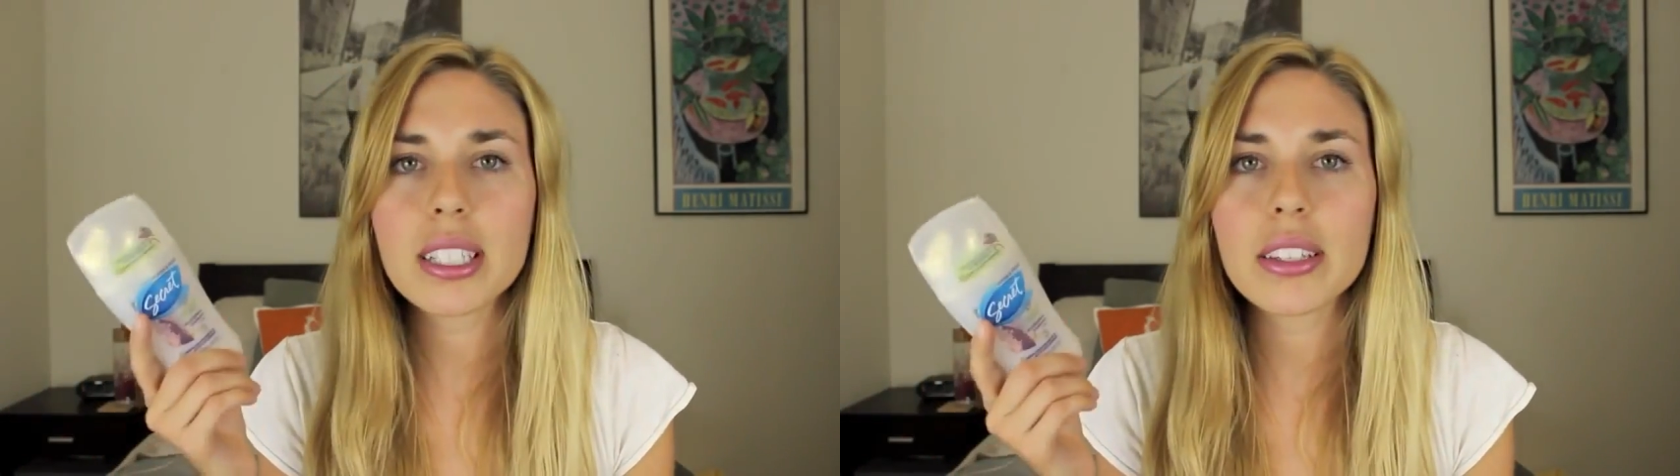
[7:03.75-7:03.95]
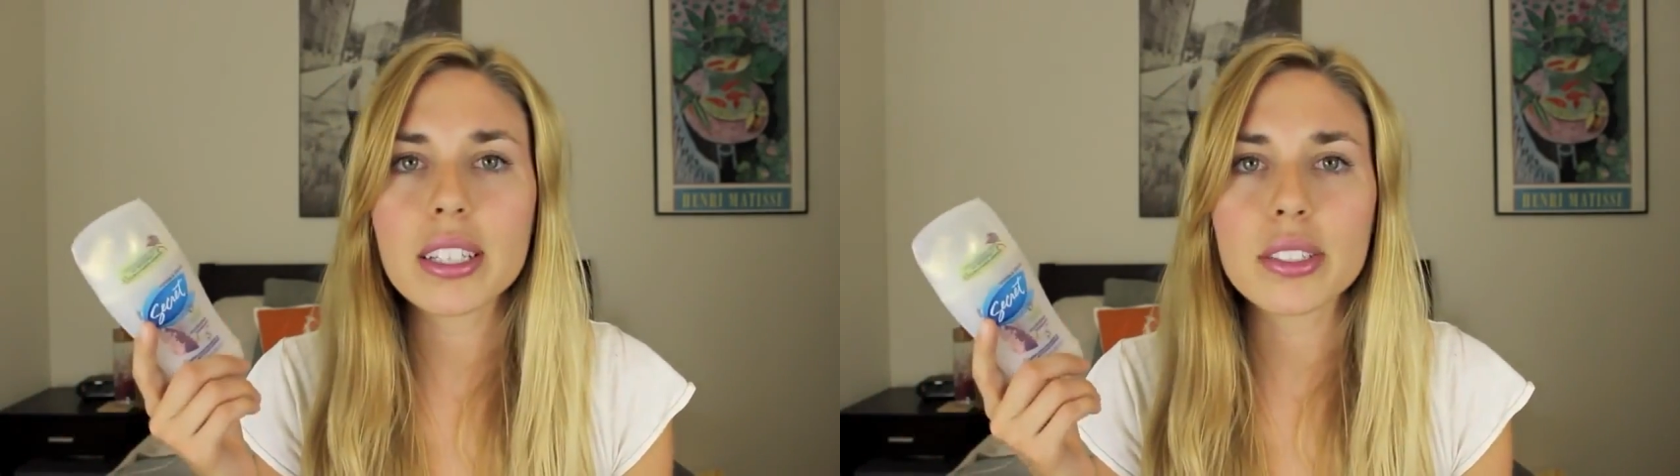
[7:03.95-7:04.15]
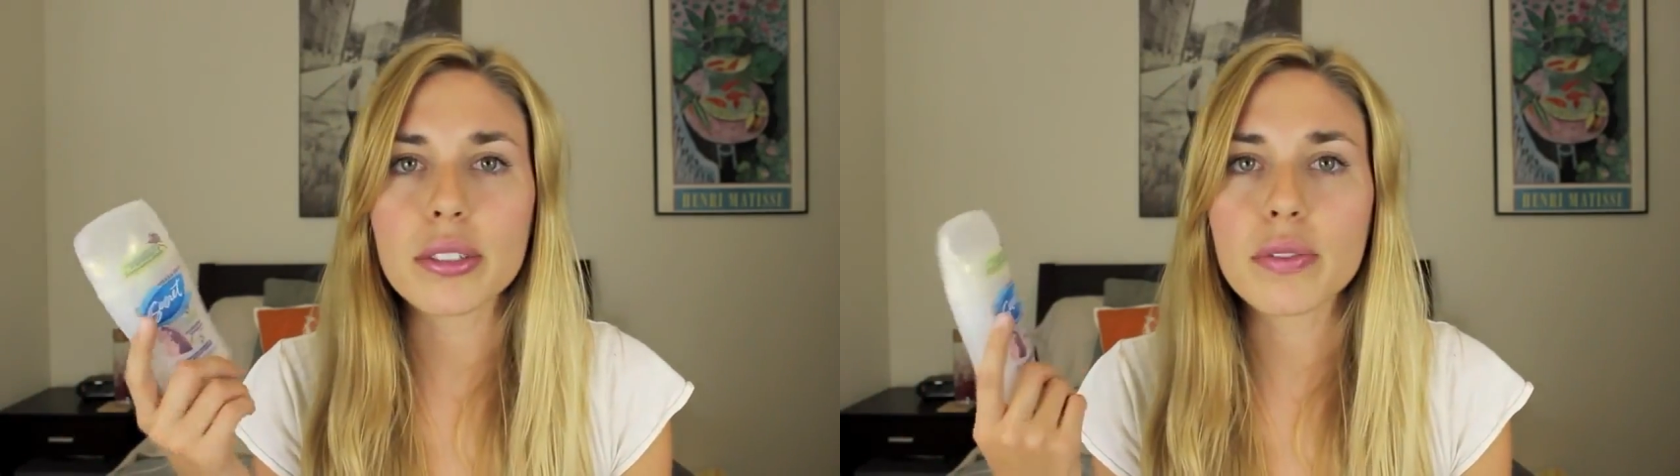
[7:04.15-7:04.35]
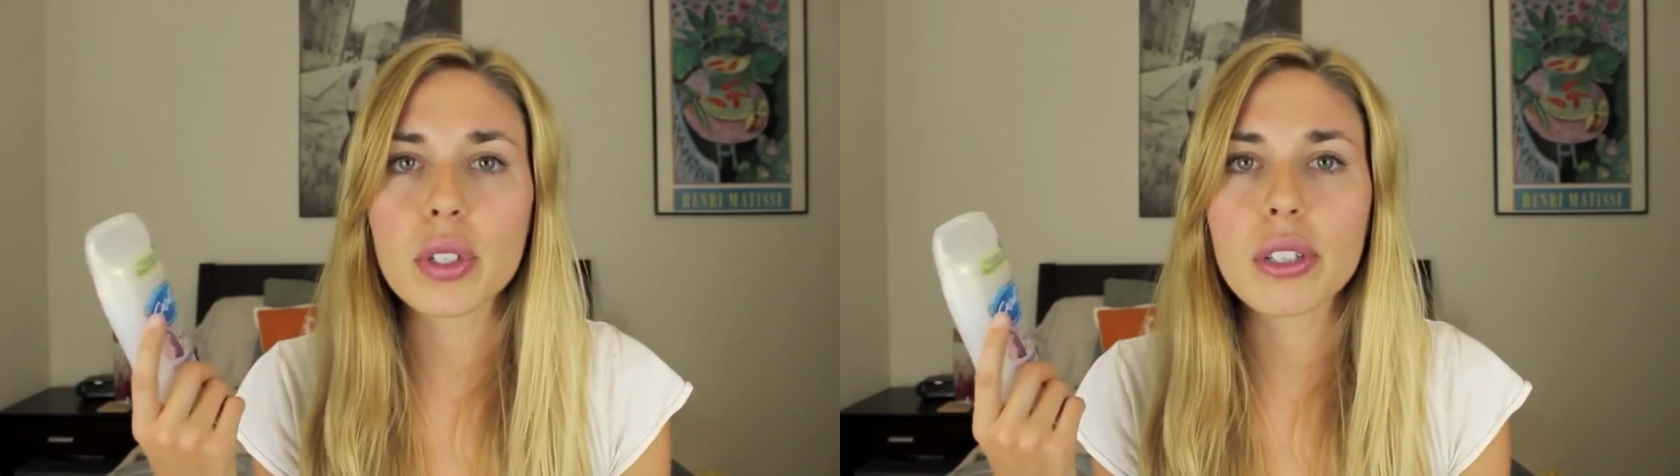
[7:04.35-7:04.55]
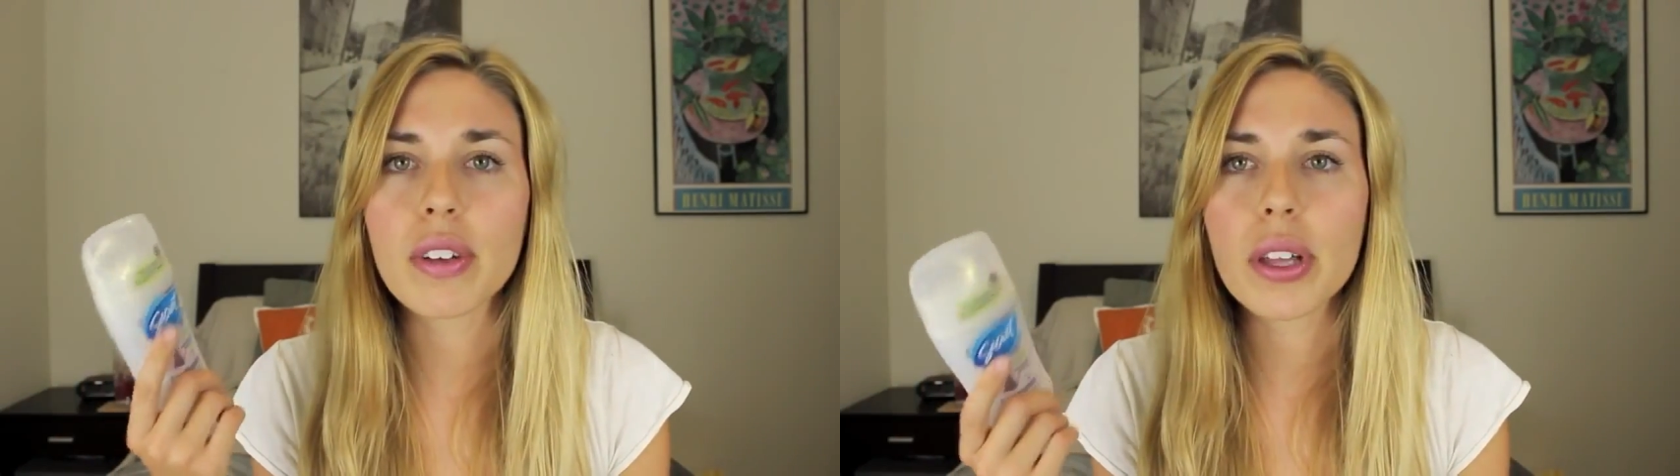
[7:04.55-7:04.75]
like this are full of